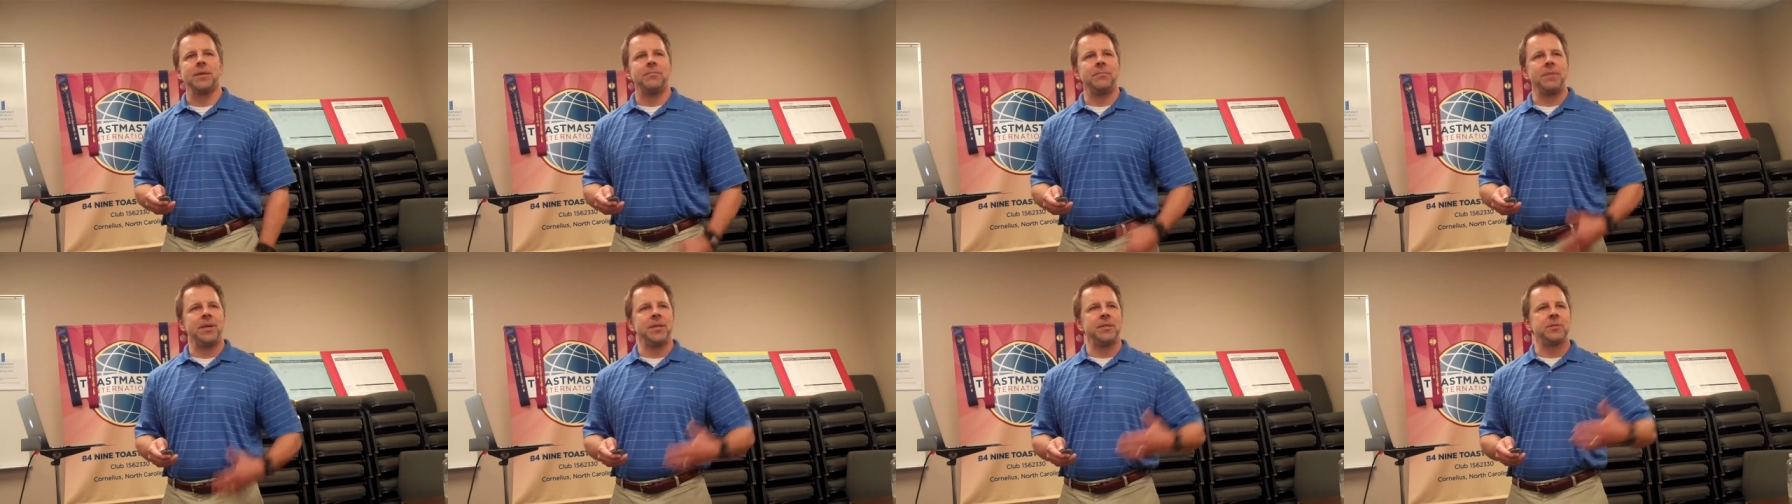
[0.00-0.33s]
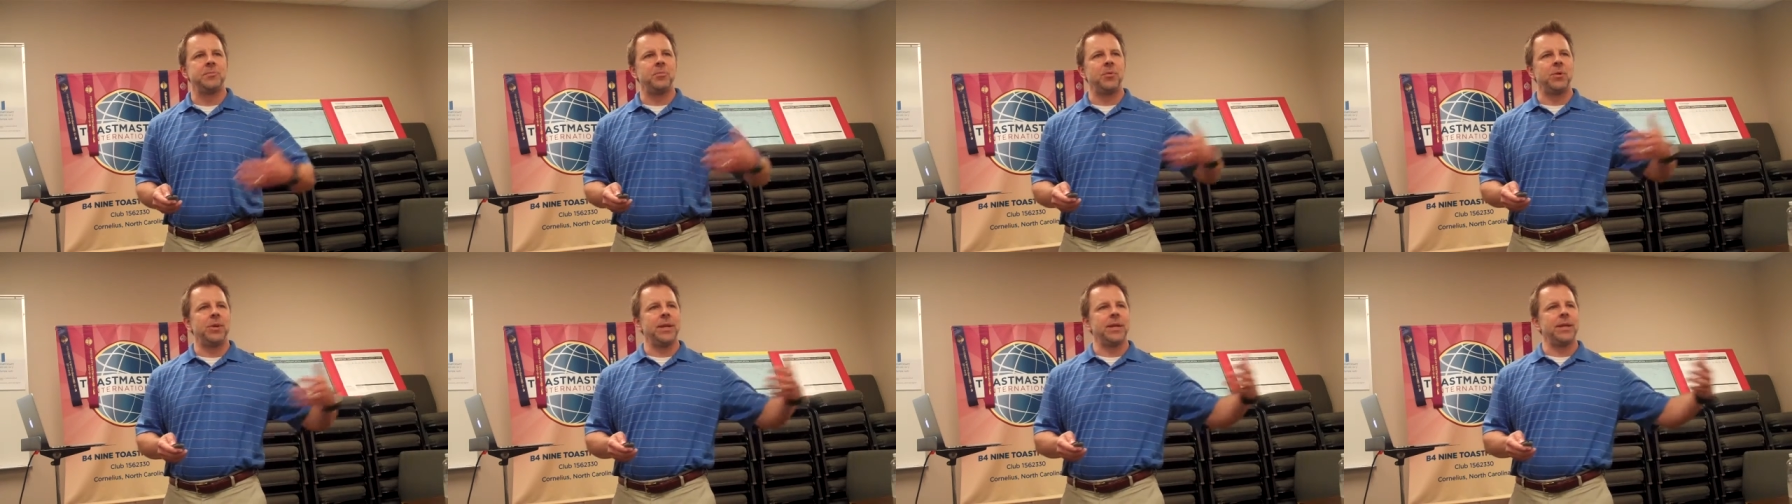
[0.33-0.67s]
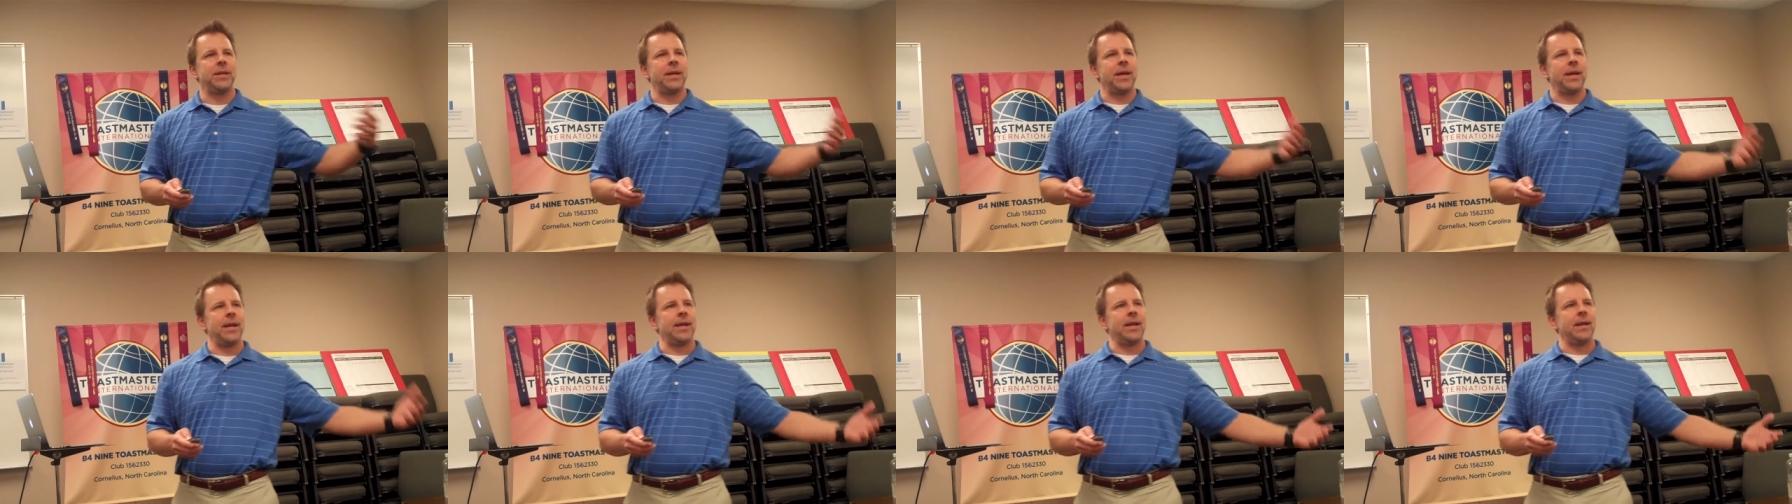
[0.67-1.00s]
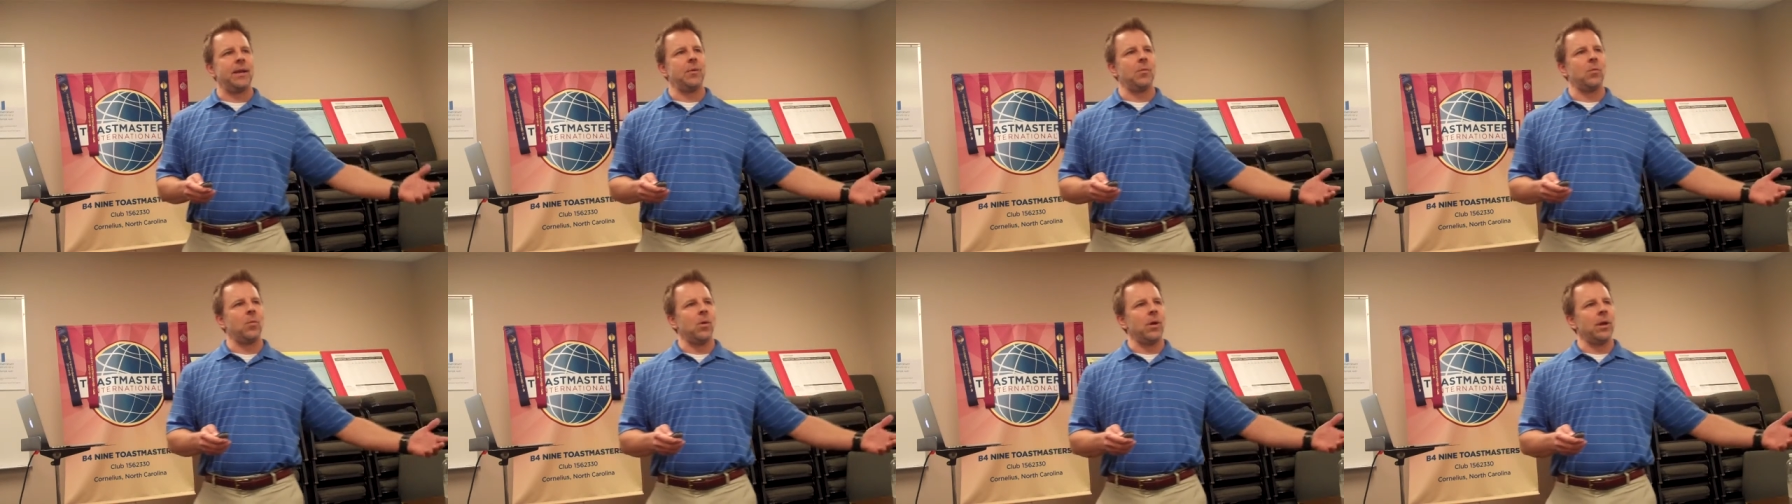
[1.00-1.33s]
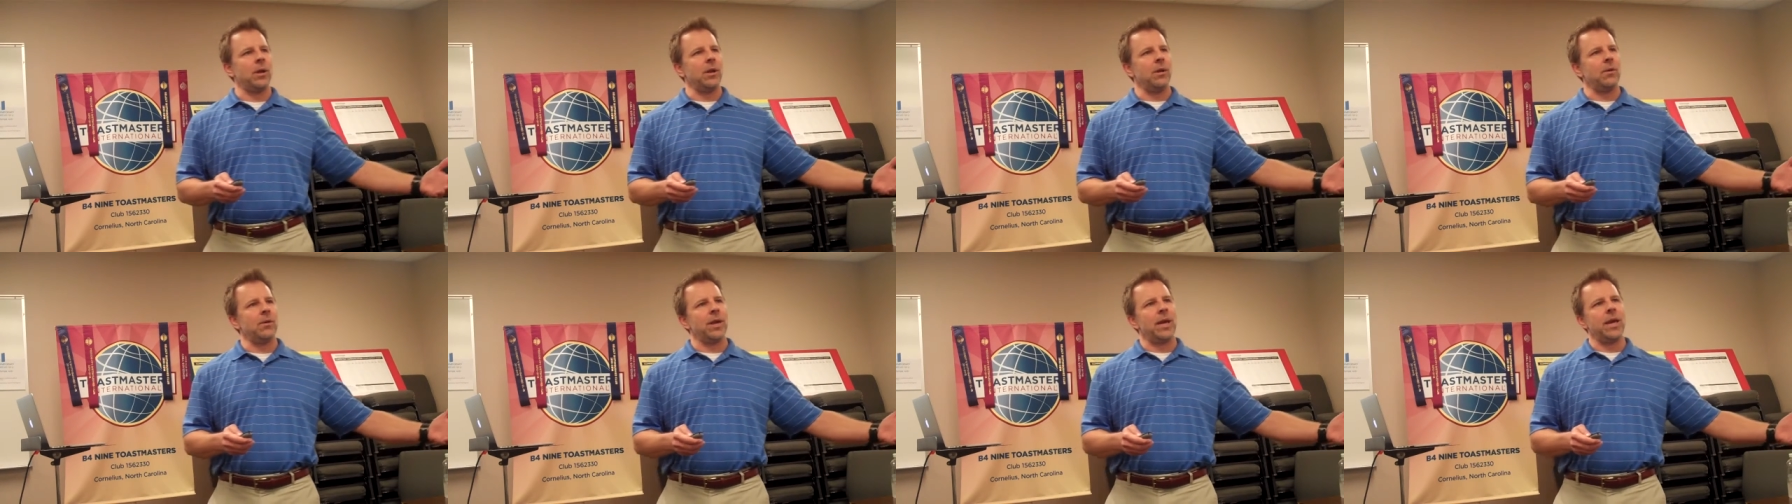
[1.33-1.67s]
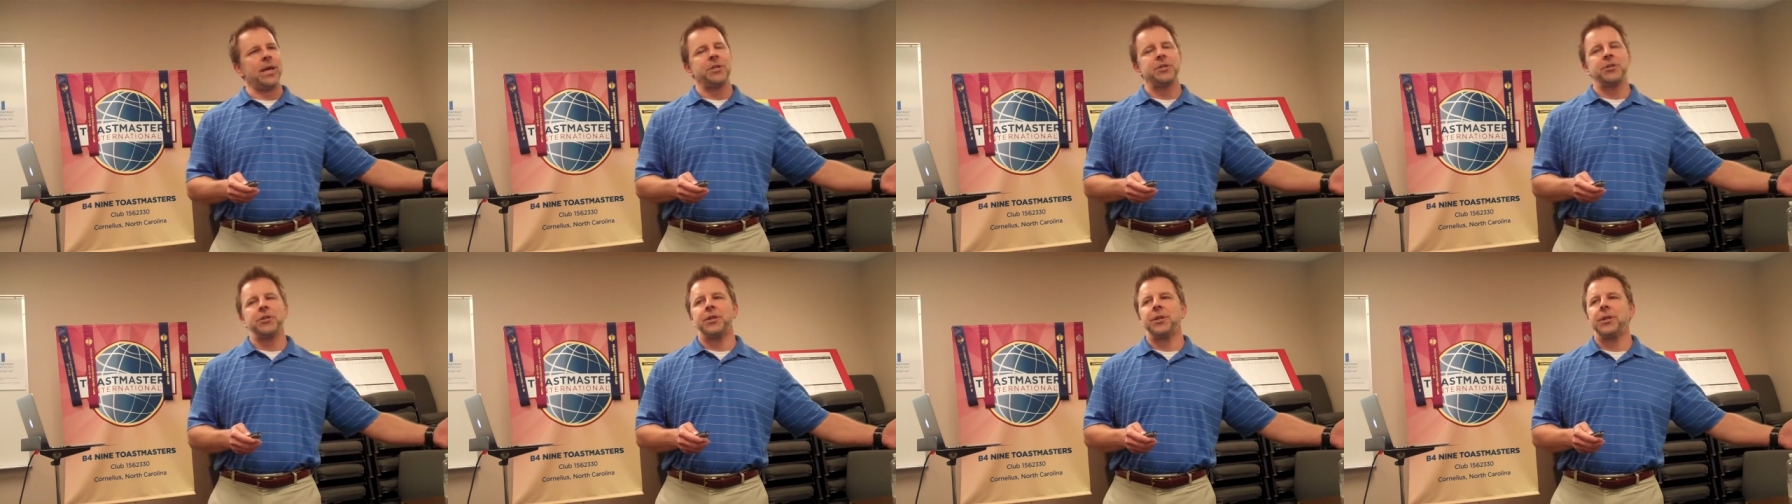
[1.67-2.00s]
It means putting data in one
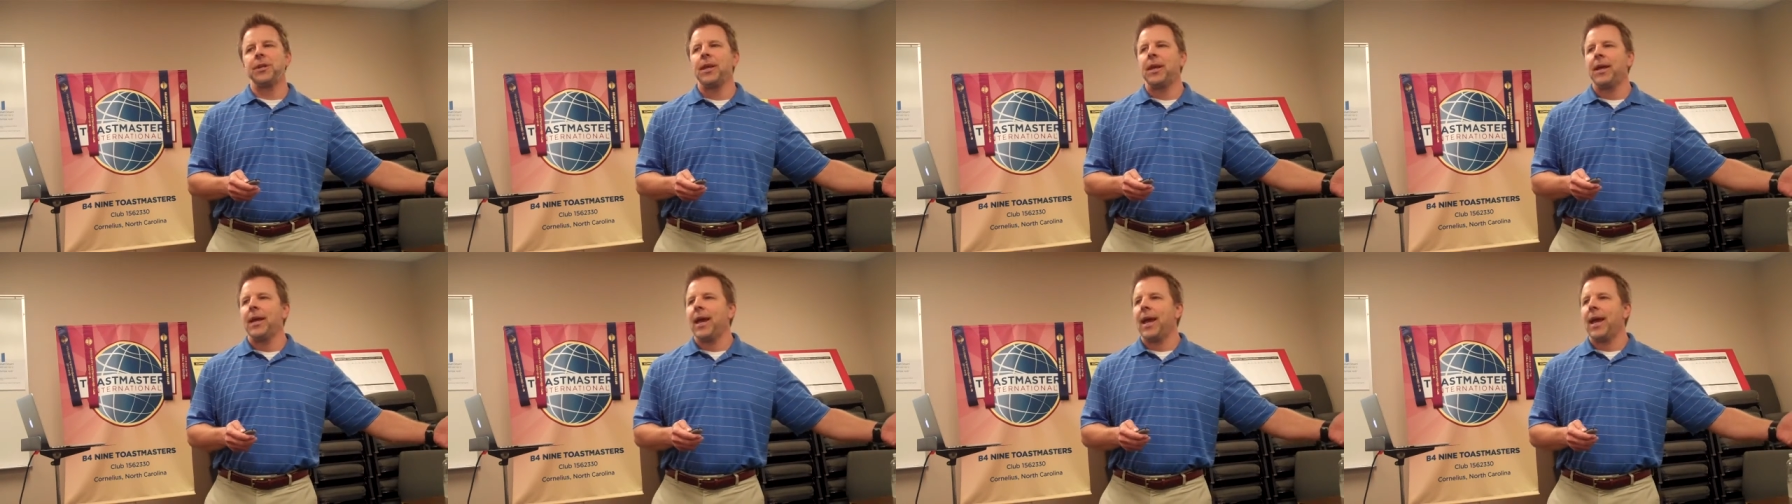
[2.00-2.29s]
location